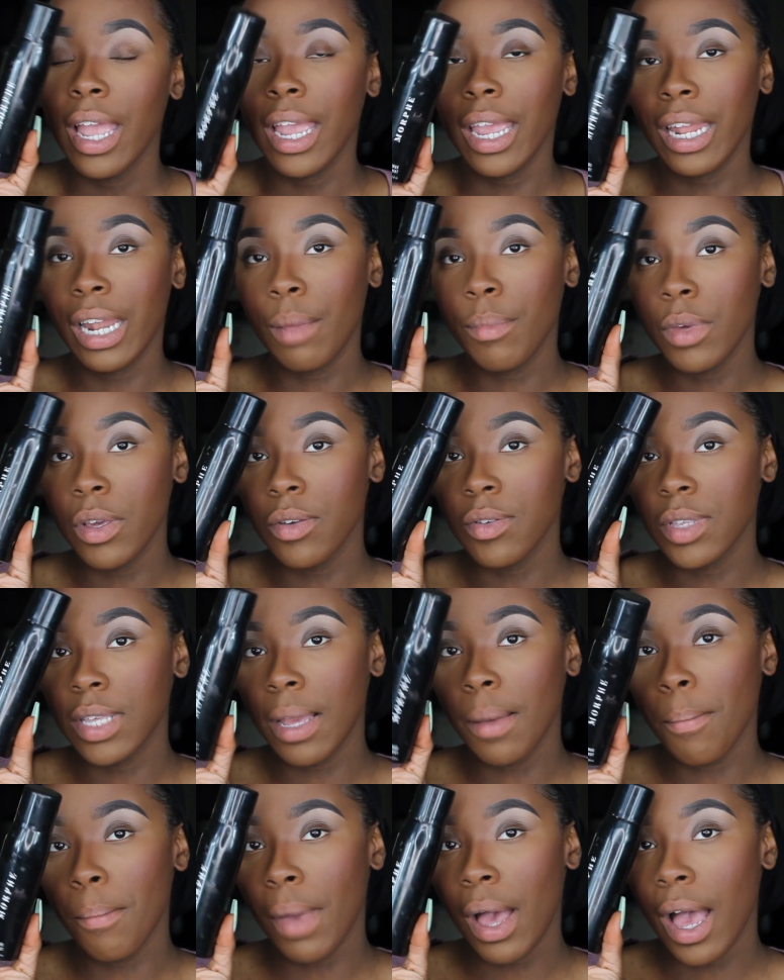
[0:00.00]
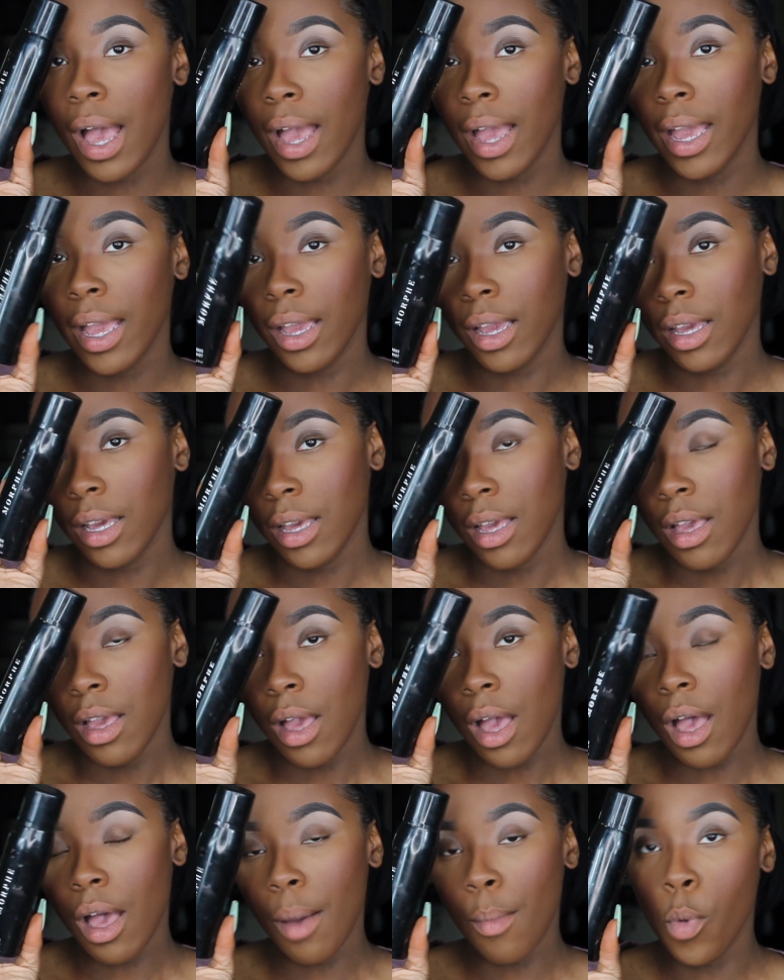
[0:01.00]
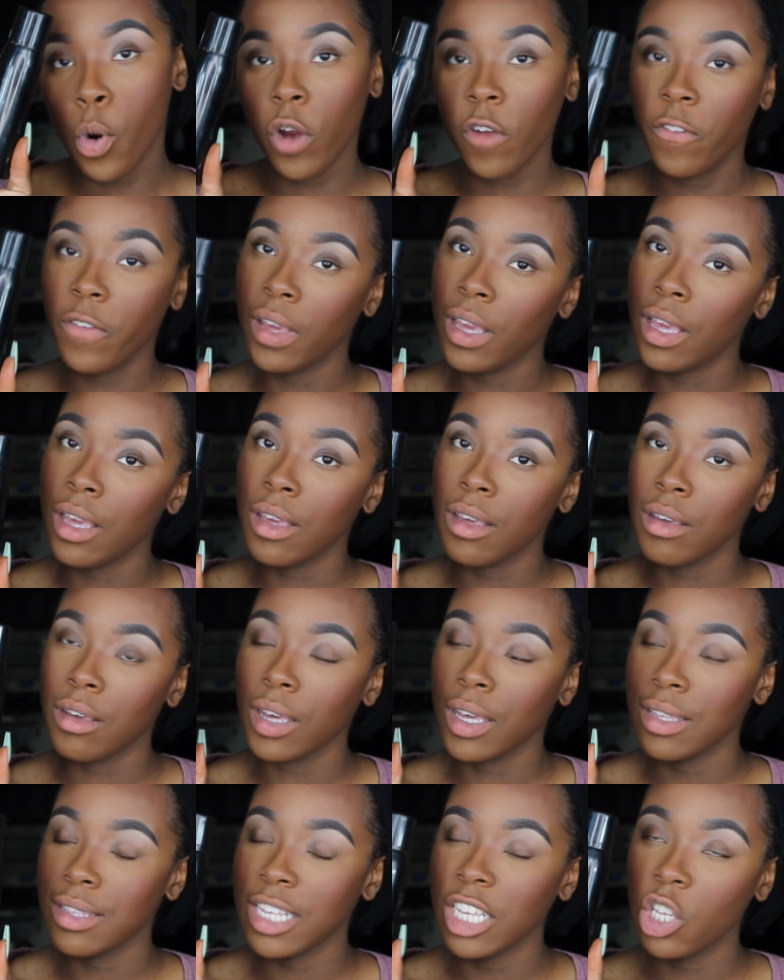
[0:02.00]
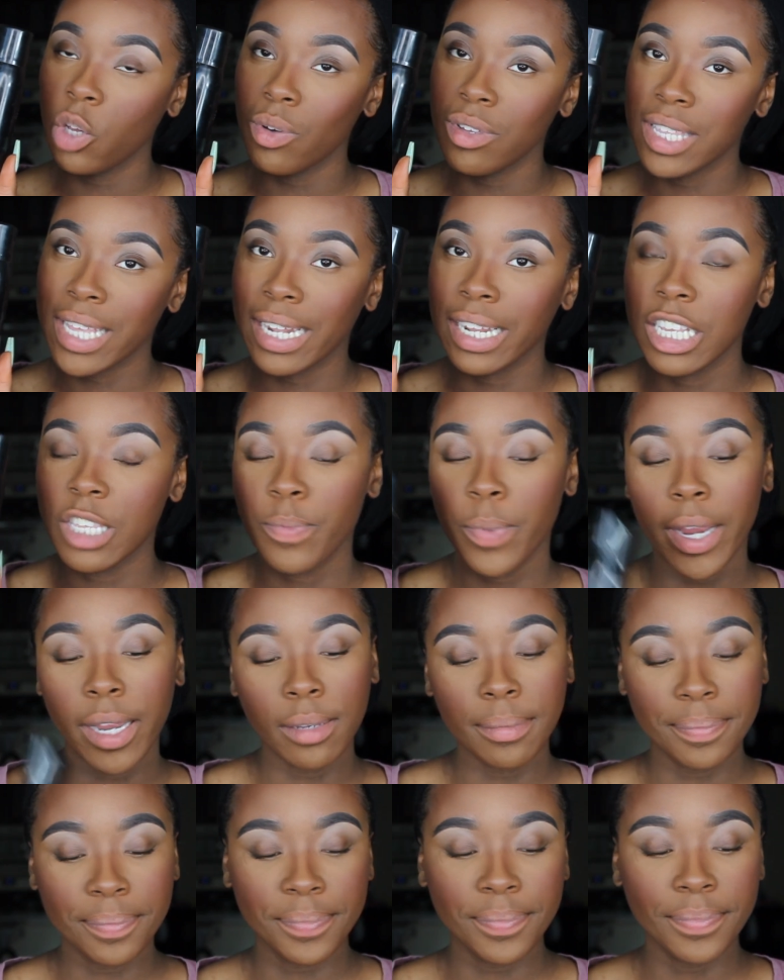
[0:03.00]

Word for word: And I'm using my uh, Morphe Continuous Setting Spray.